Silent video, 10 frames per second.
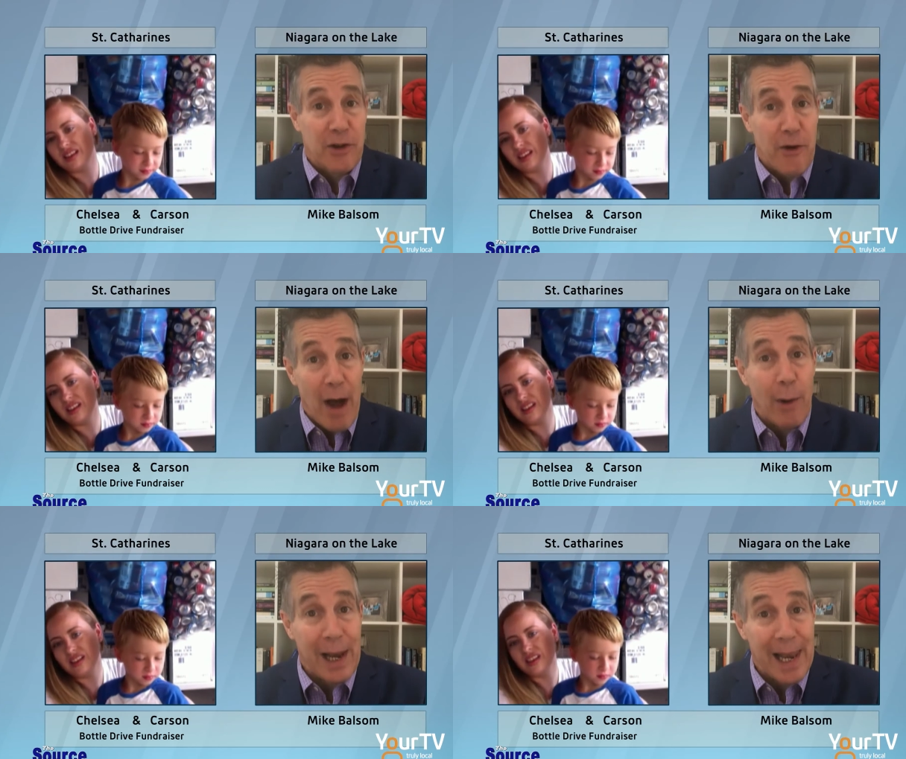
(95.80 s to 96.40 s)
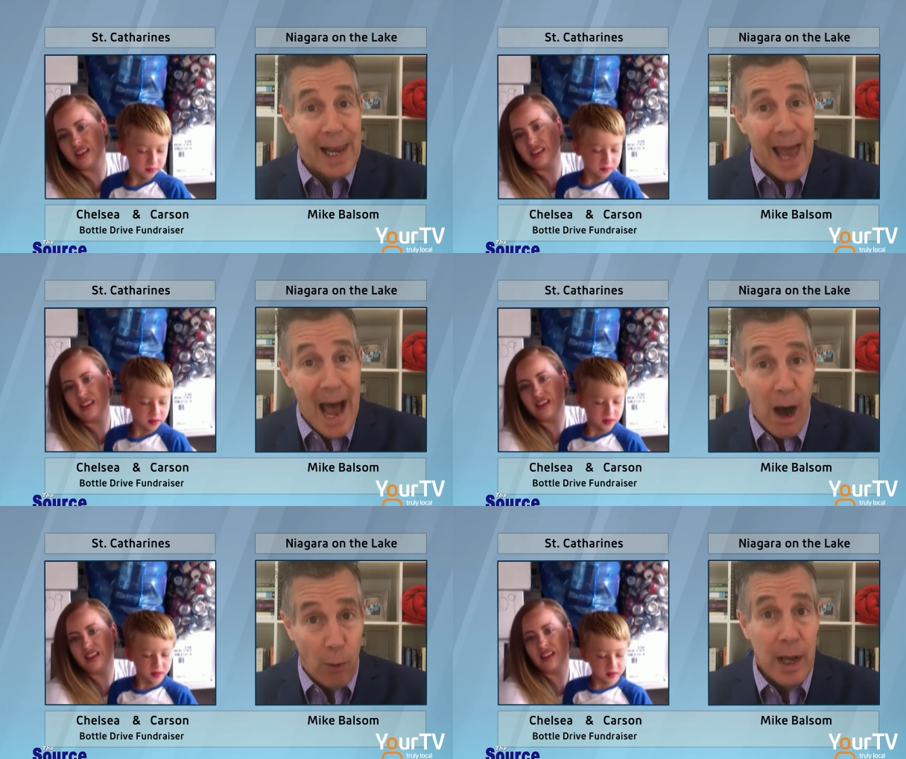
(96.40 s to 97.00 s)
Speaker 1: are now
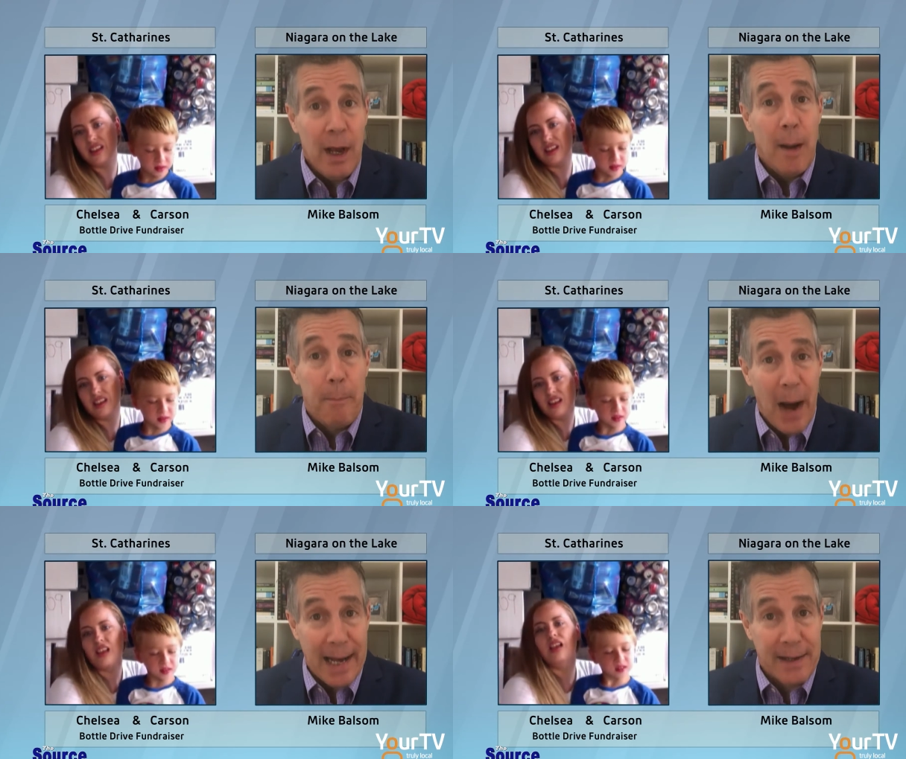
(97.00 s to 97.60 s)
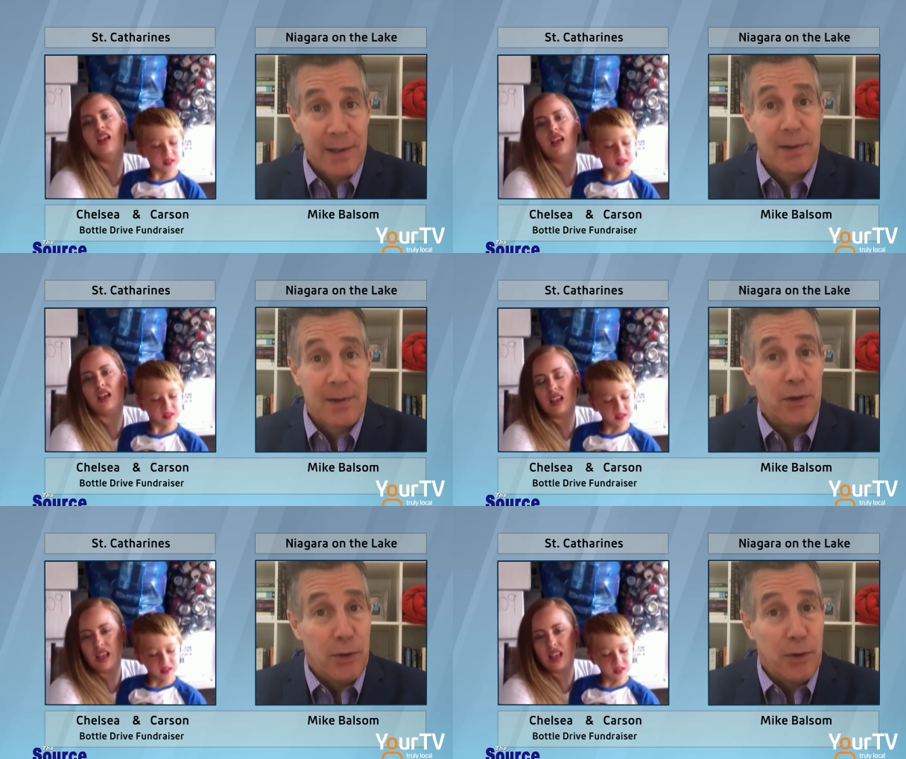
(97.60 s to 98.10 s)
allowed, but you